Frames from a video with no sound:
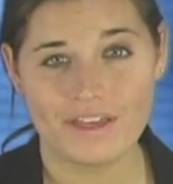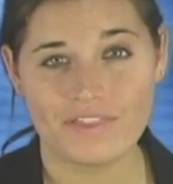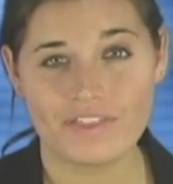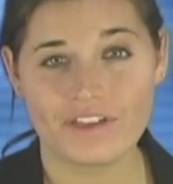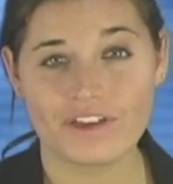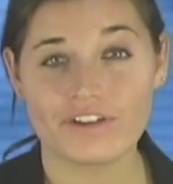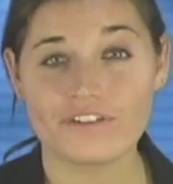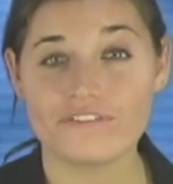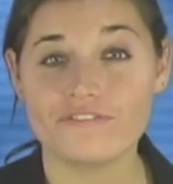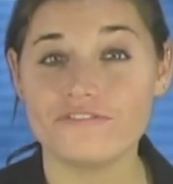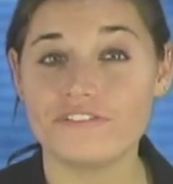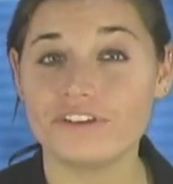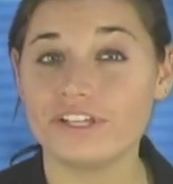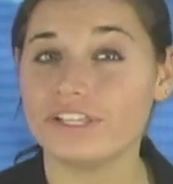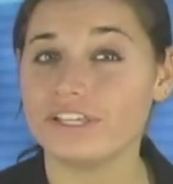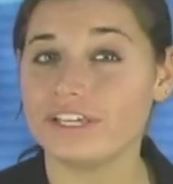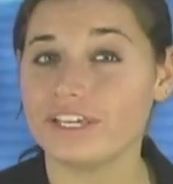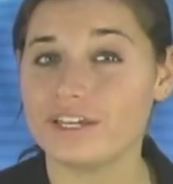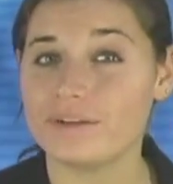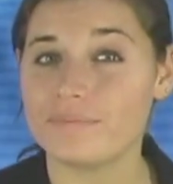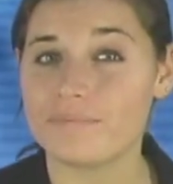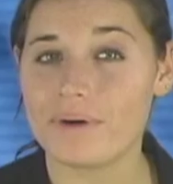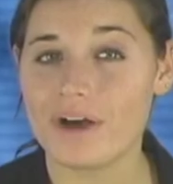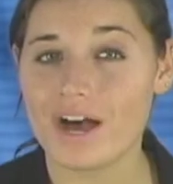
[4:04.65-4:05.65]
They are
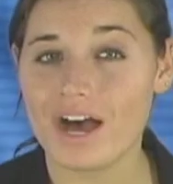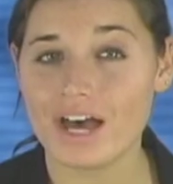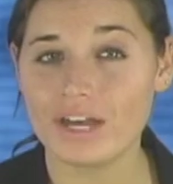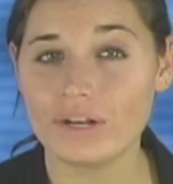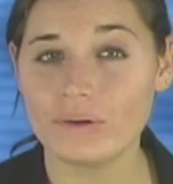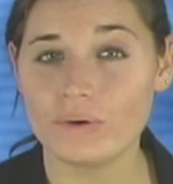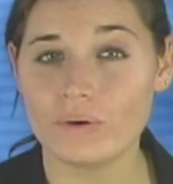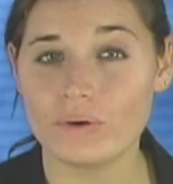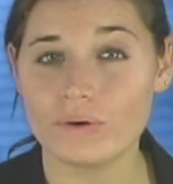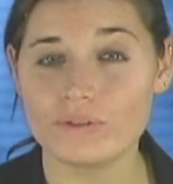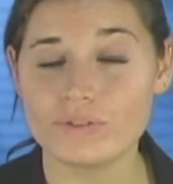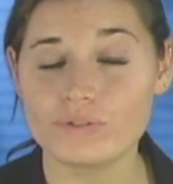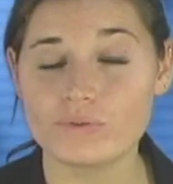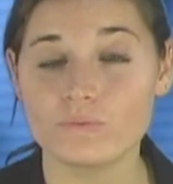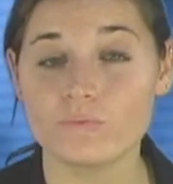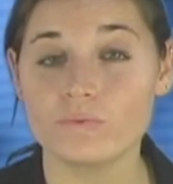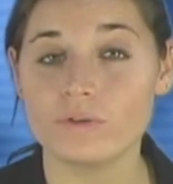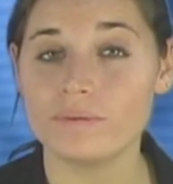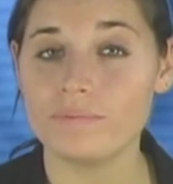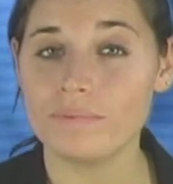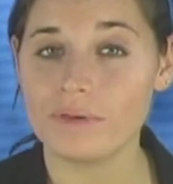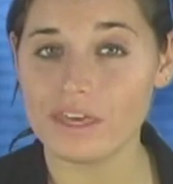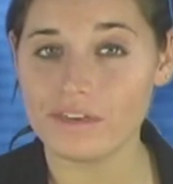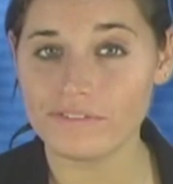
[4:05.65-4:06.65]
filling in potholes,
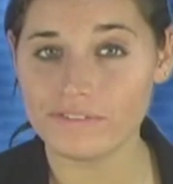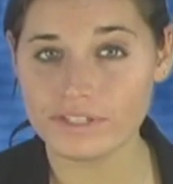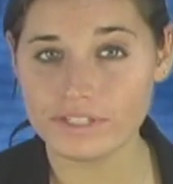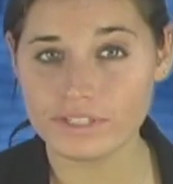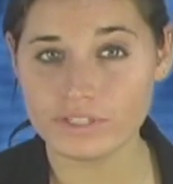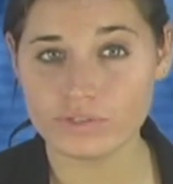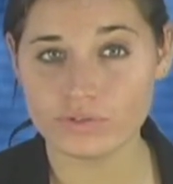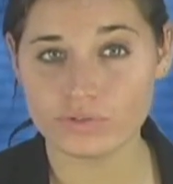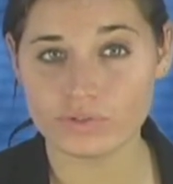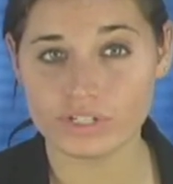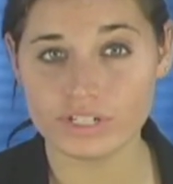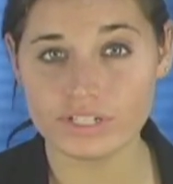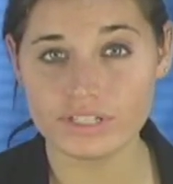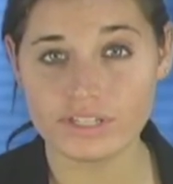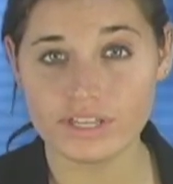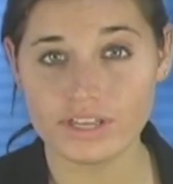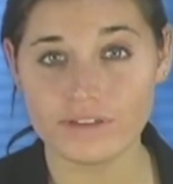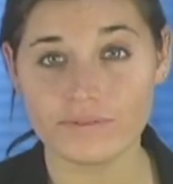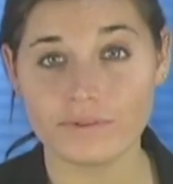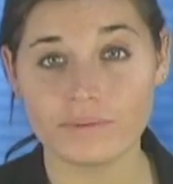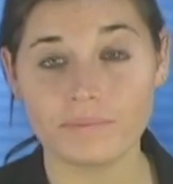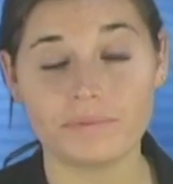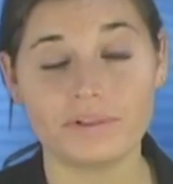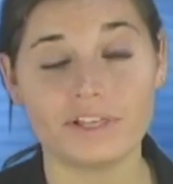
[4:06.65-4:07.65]
repaving streets,
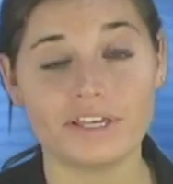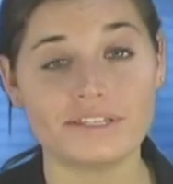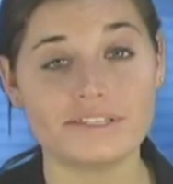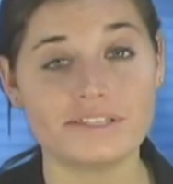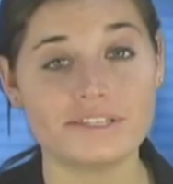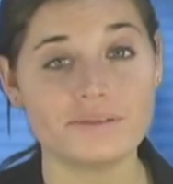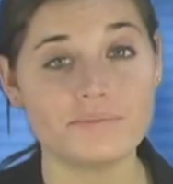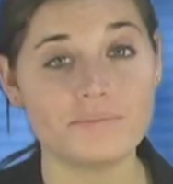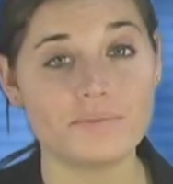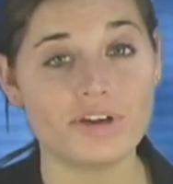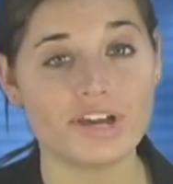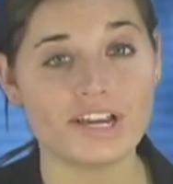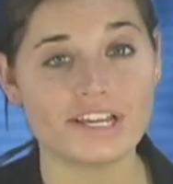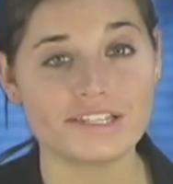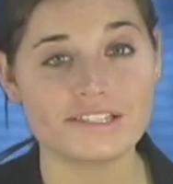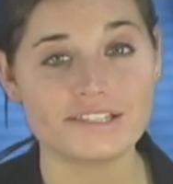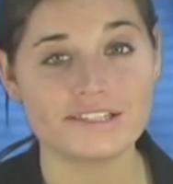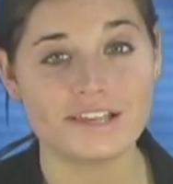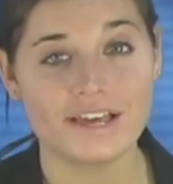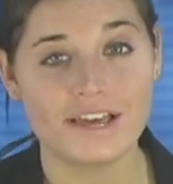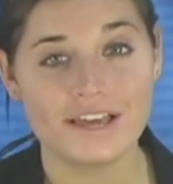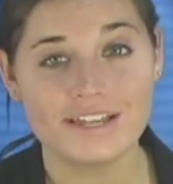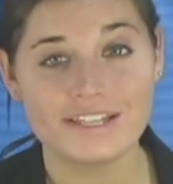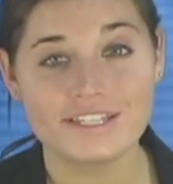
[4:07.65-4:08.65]
and replacing
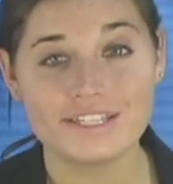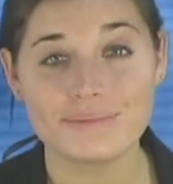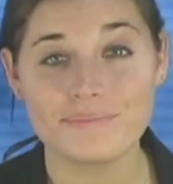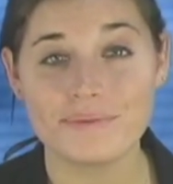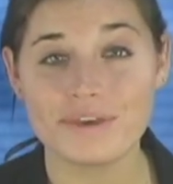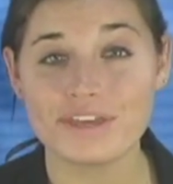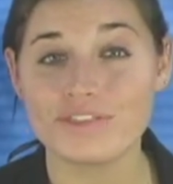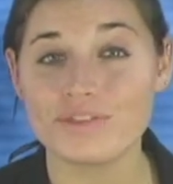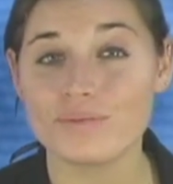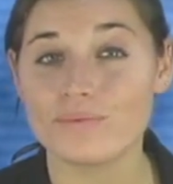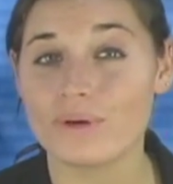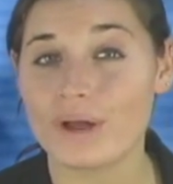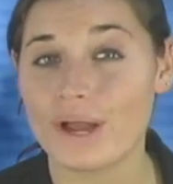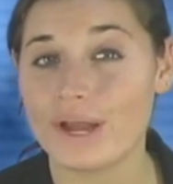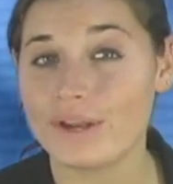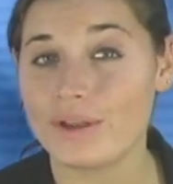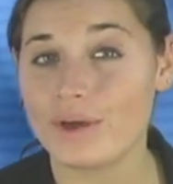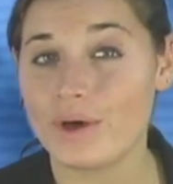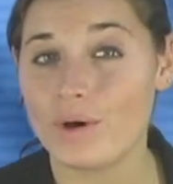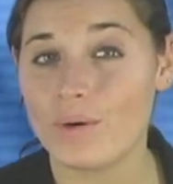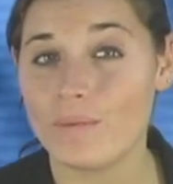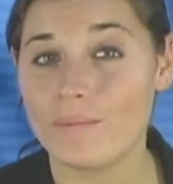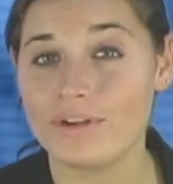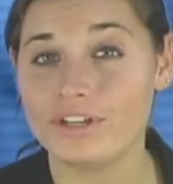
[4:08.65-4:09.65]
bricks to make the ride
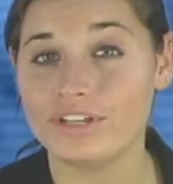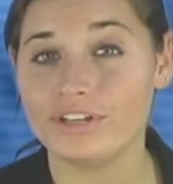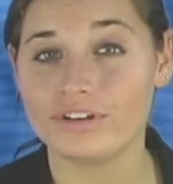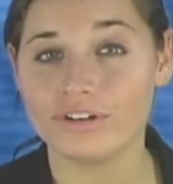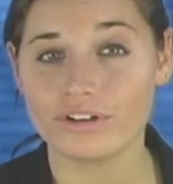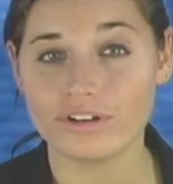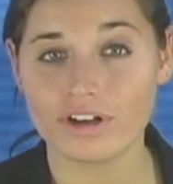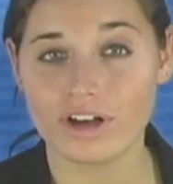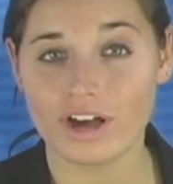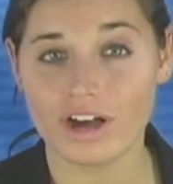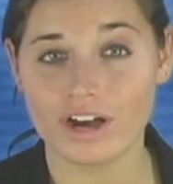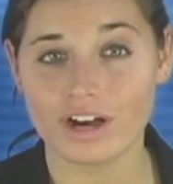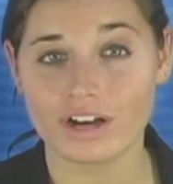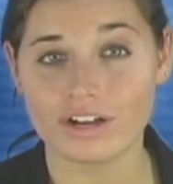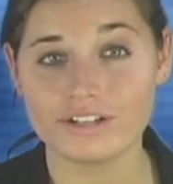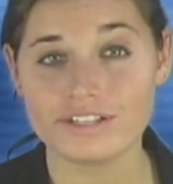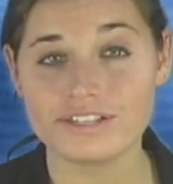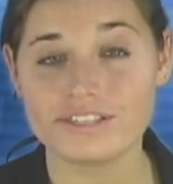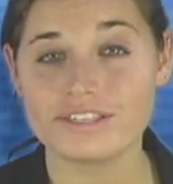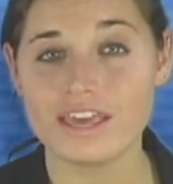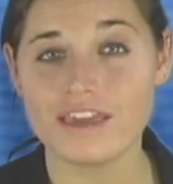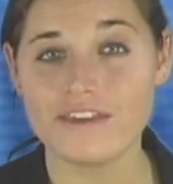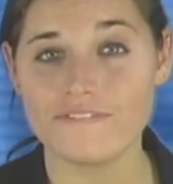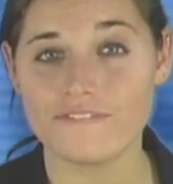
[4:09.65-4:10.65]
home in your car
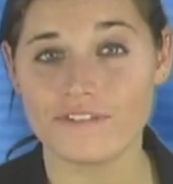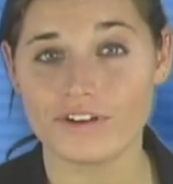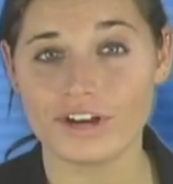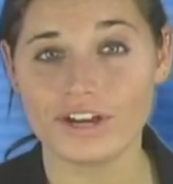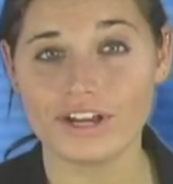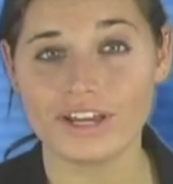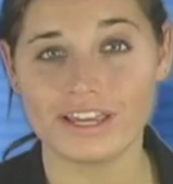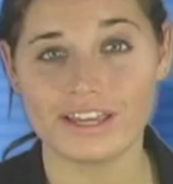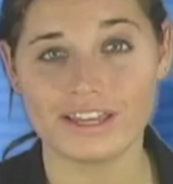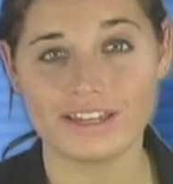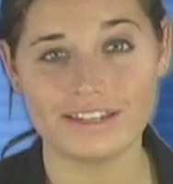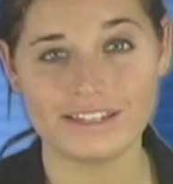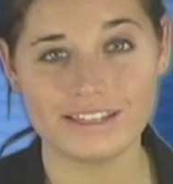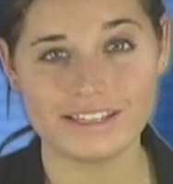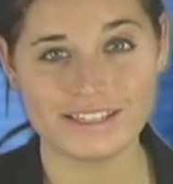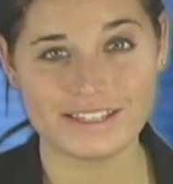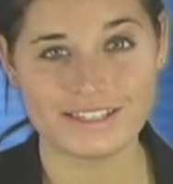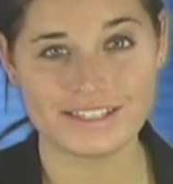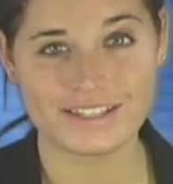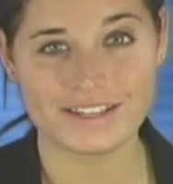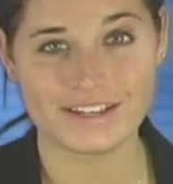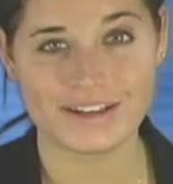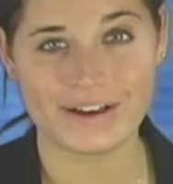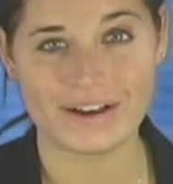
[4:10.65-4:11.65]
safer and
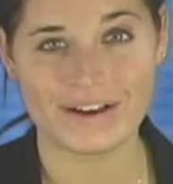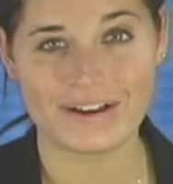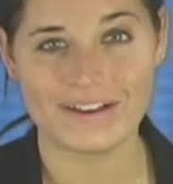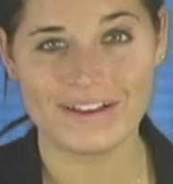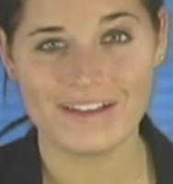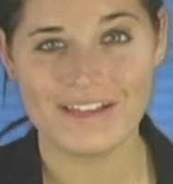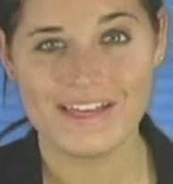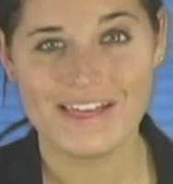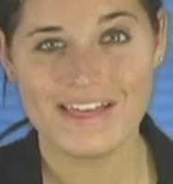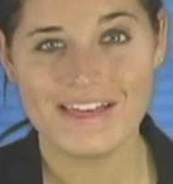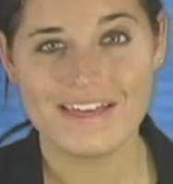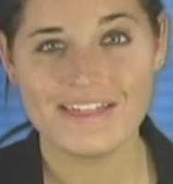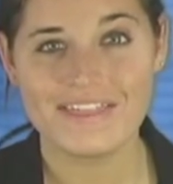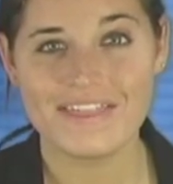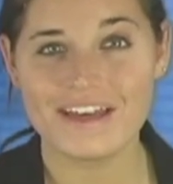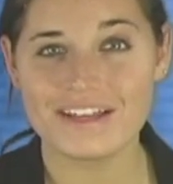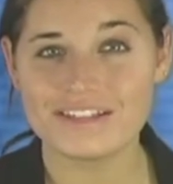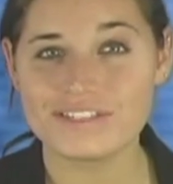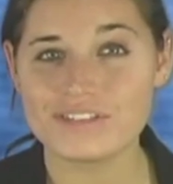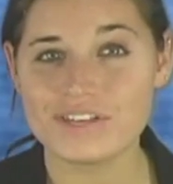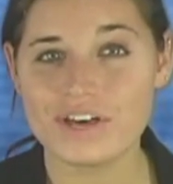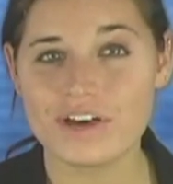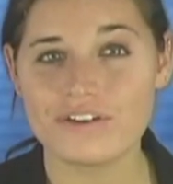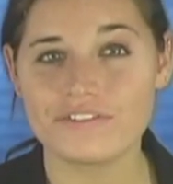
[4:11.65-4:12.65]
easier.
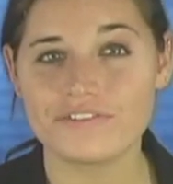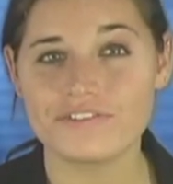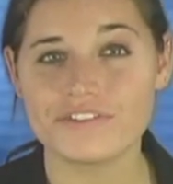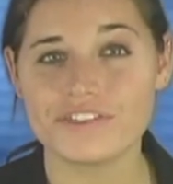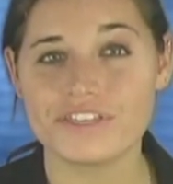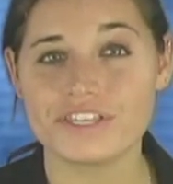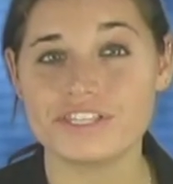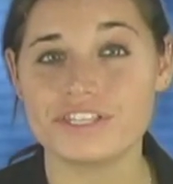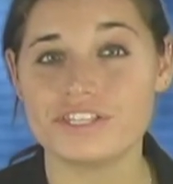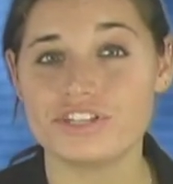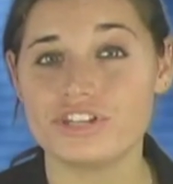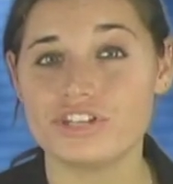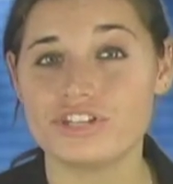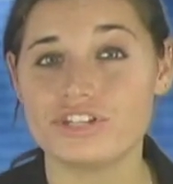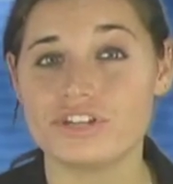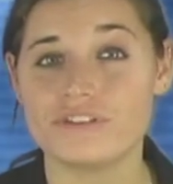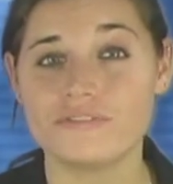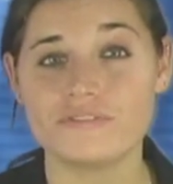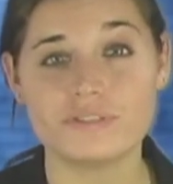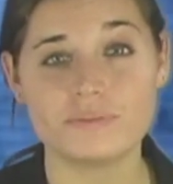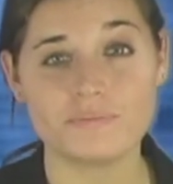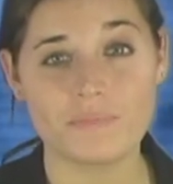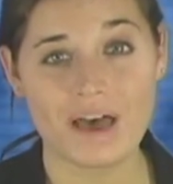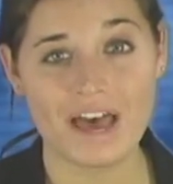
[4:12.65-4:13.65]
That's all for this
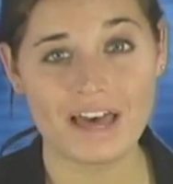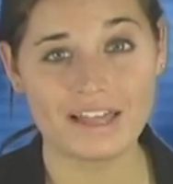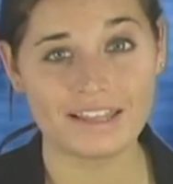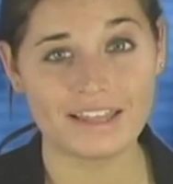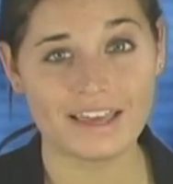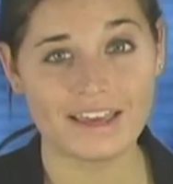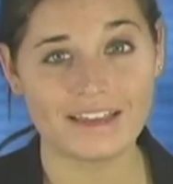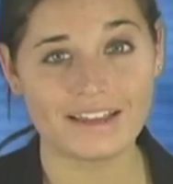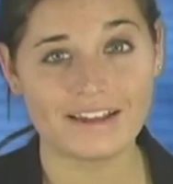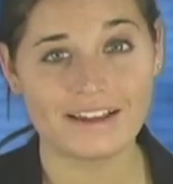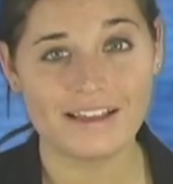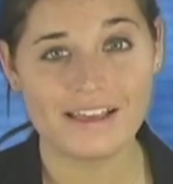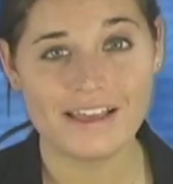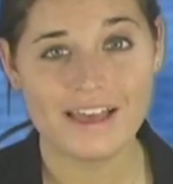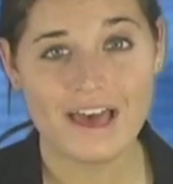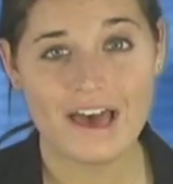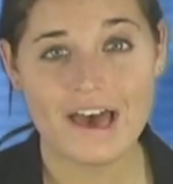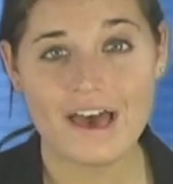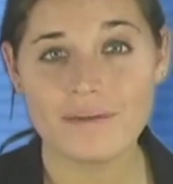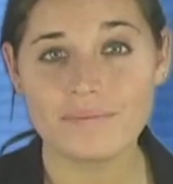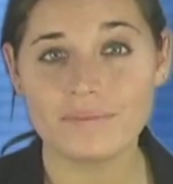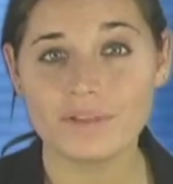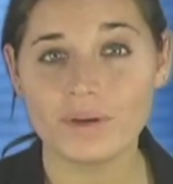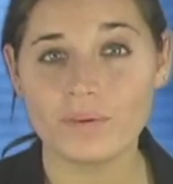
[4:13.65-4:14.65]
edition of Spotlight.
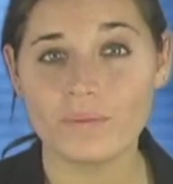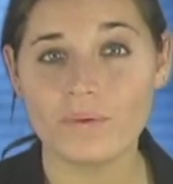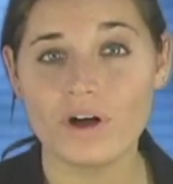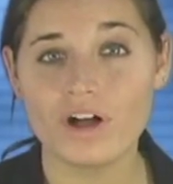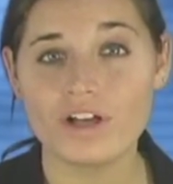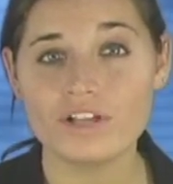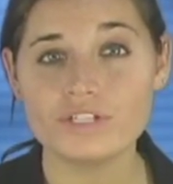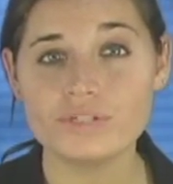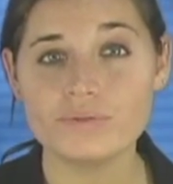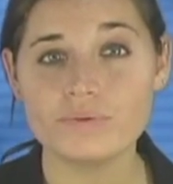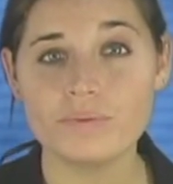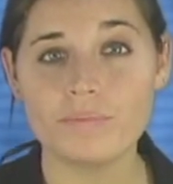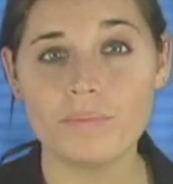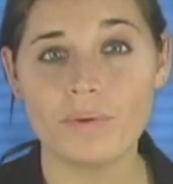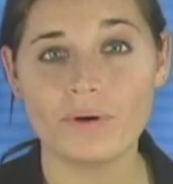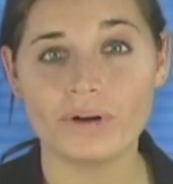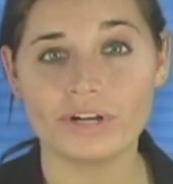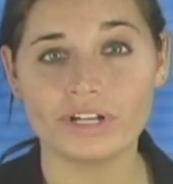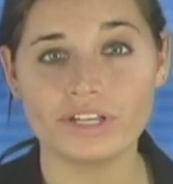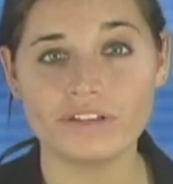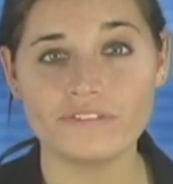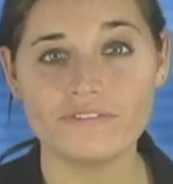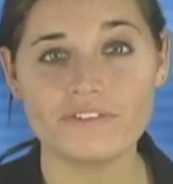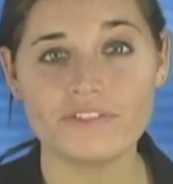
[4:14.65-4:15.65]
I'm Lynn Walsh
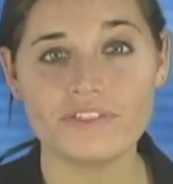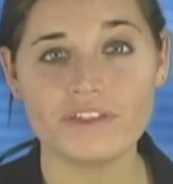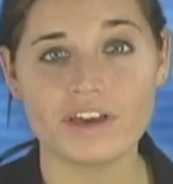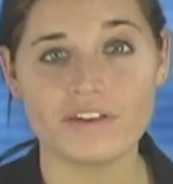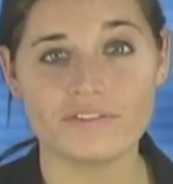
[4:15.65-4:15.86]
reporting for the